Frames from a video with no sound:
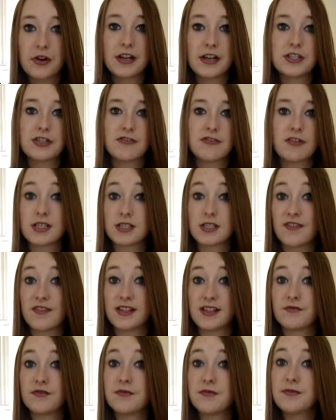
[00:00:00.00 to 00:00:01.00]
and she tries to
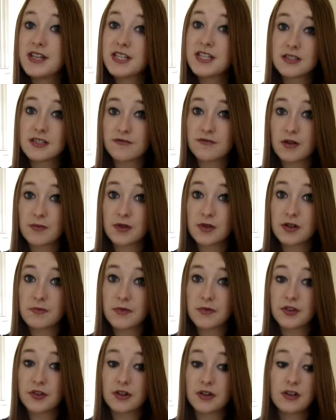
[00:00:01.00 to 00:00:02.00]
find information from her
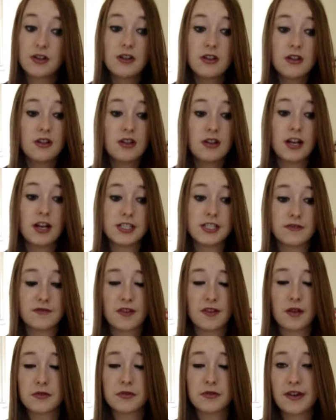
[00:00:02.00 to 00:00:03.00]
mother, and she
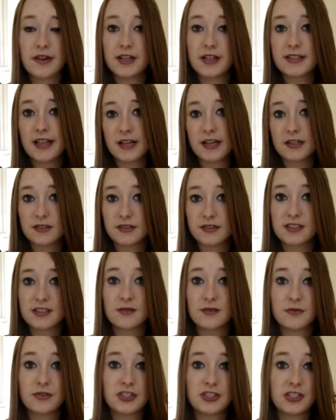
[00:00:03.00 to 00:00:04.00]
films various
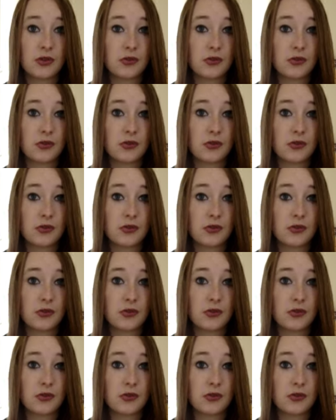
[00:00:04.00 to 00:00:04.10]
exorcisms.